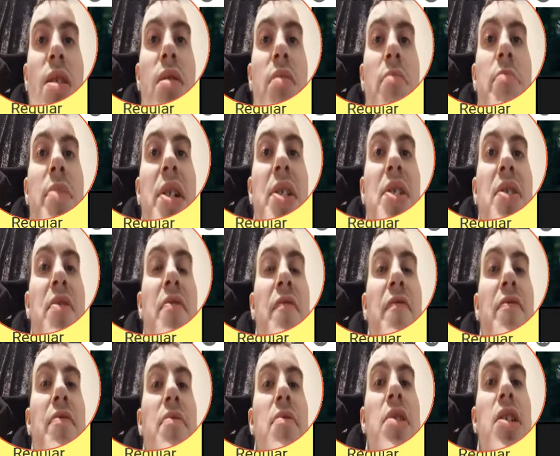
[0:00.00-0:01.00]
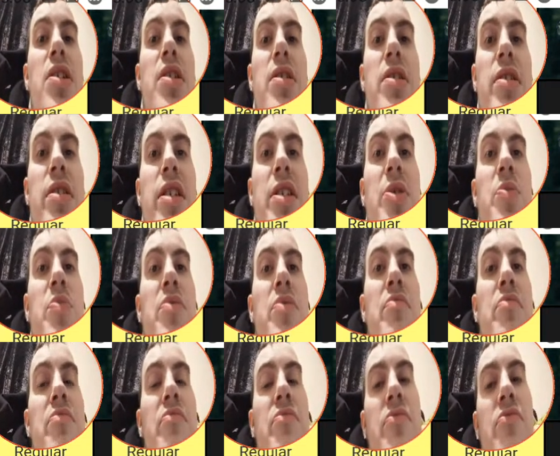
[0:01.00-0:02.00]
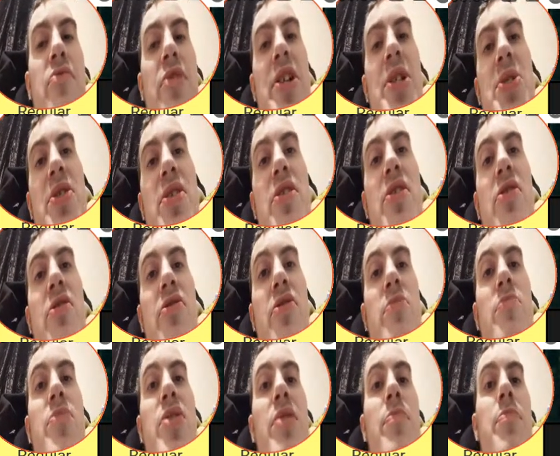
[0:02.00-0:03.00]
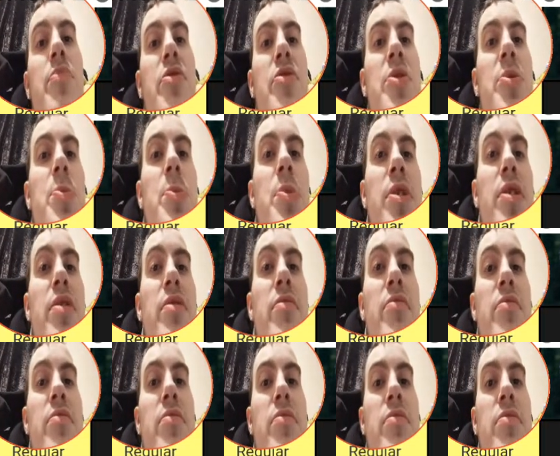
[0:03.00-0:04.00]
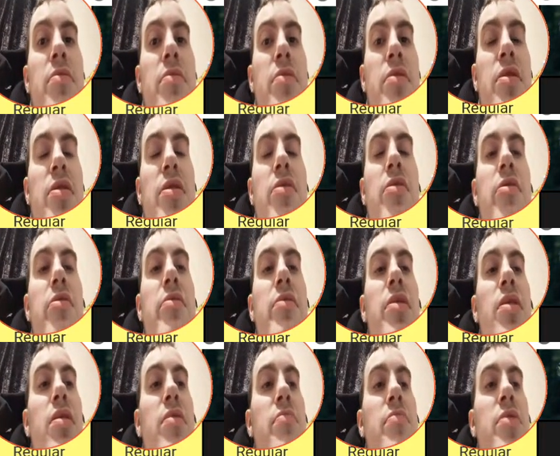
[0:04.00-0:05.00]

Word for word: makes a gets wasted in the Arkham Knight boss fight, and you know in the